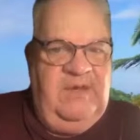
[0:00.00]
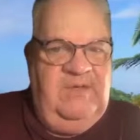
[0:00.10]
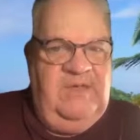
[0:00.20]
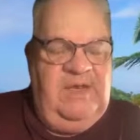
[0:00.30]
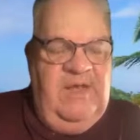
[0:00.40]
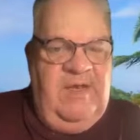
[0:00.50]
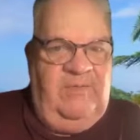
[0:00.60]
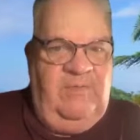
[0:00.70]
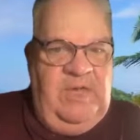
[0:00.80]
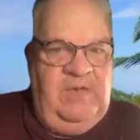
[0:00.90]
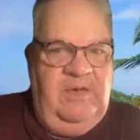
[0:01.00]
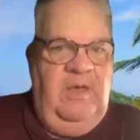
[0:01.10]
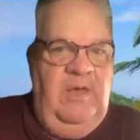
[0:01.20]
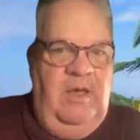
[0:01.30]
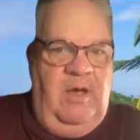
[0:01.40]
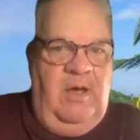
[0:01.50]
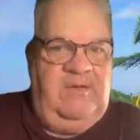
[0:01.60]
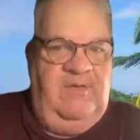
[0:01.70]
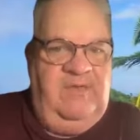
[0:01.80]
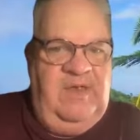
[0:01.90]
I think last week I
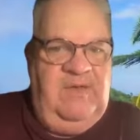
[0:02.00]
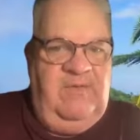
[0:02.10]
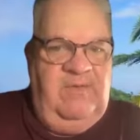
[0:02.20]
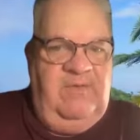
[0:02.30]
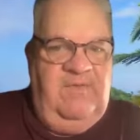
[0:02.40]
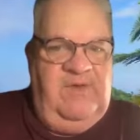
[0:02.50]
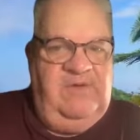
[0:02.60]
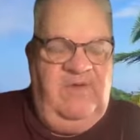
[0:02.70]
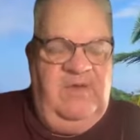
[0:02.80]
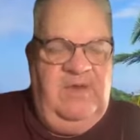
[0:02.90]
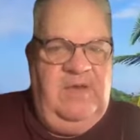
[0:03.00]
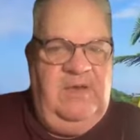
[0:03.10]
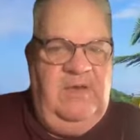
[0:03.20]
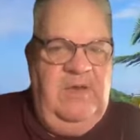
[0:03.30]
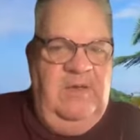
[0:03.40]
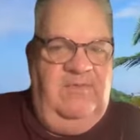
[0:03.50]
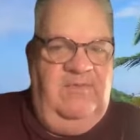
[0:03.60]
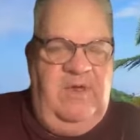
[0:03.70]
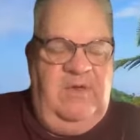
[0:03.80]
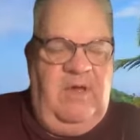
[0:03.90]
could see the crucifixion. And
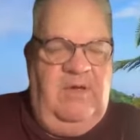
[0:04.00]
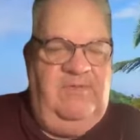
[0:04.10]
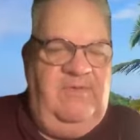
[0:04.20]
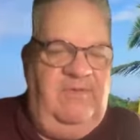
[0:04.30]
so I just